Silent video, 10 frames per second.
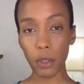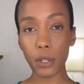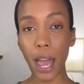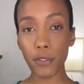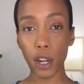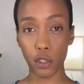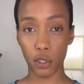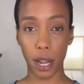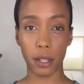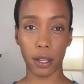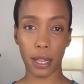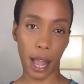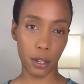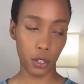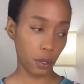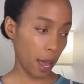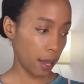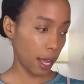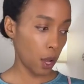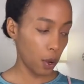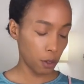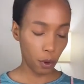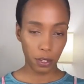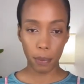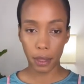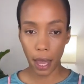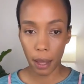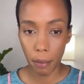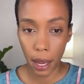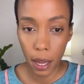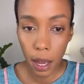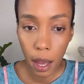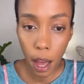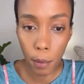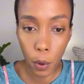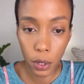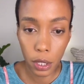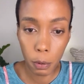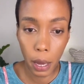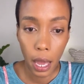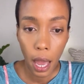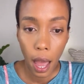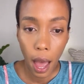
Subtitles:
You have to understand kind of how to do that. And I go into more depth of that in my courses. But